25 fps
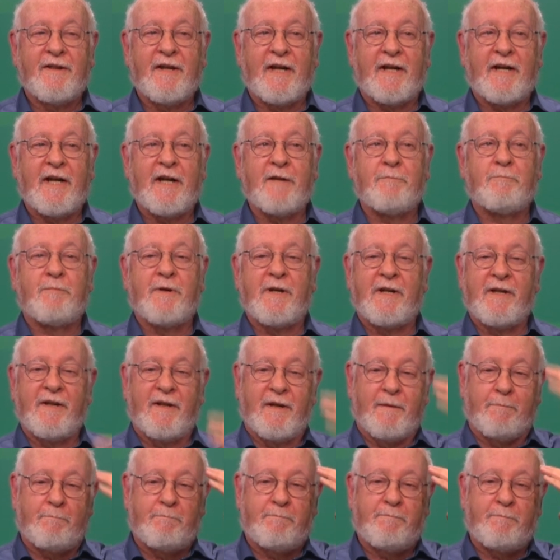that had
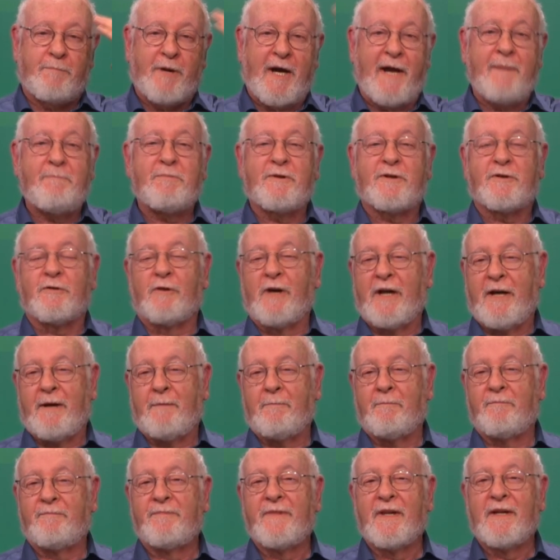been the pipe
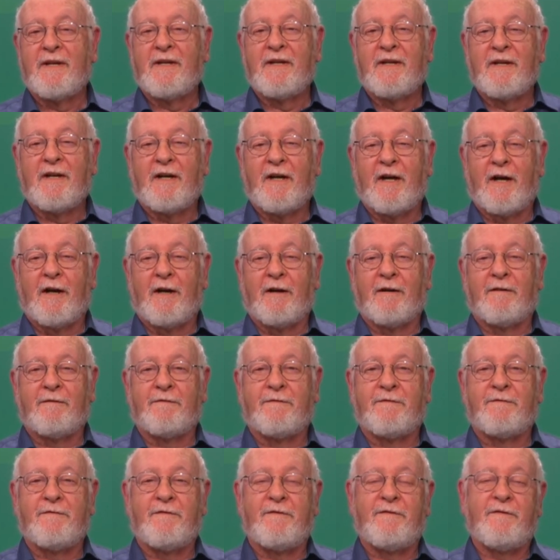dream
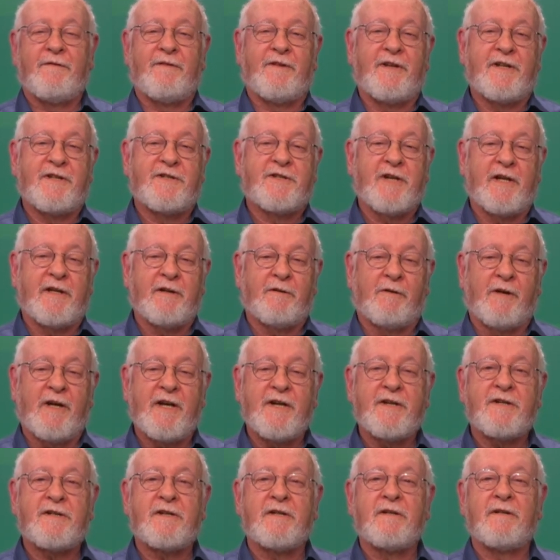of the
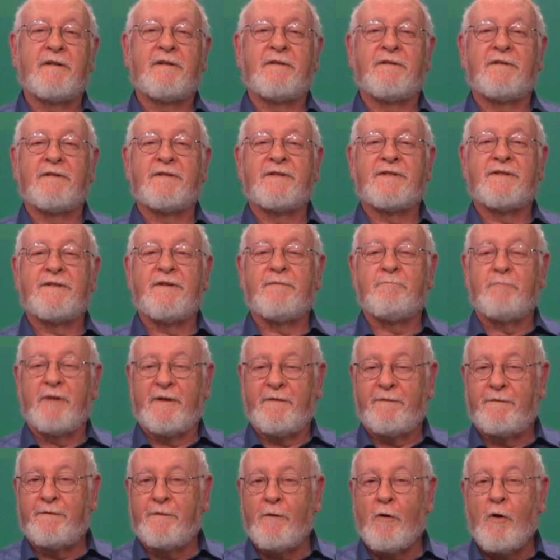generations
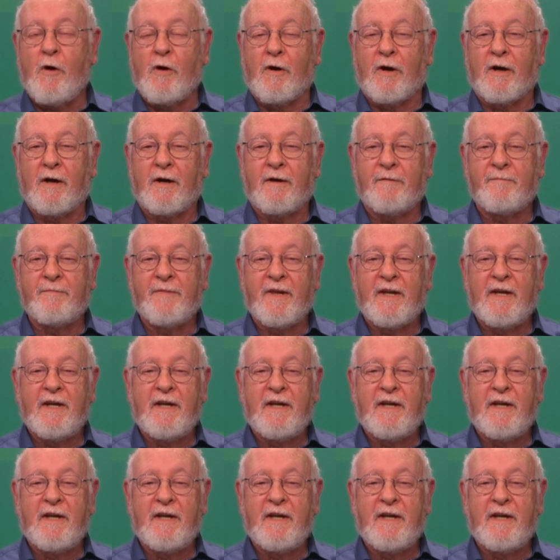before